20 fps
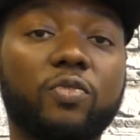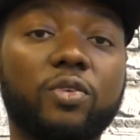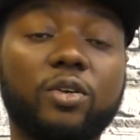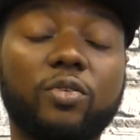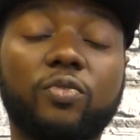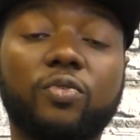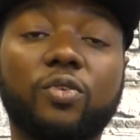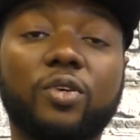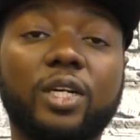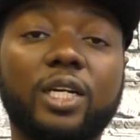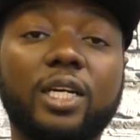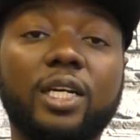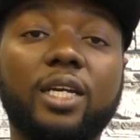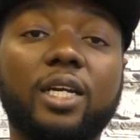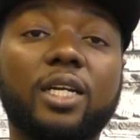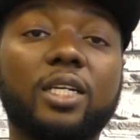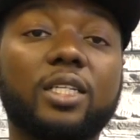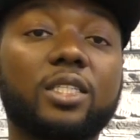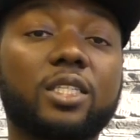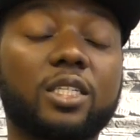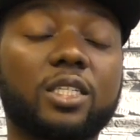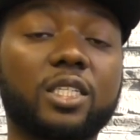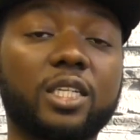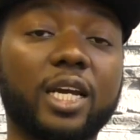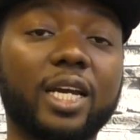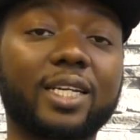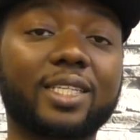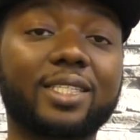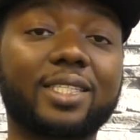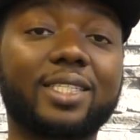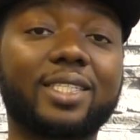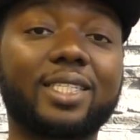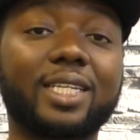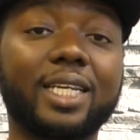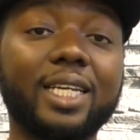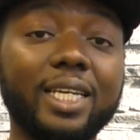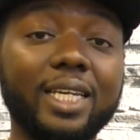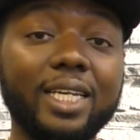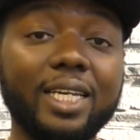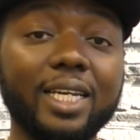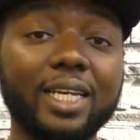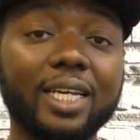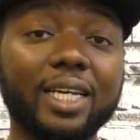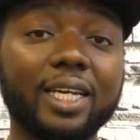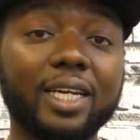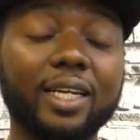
feel free to text T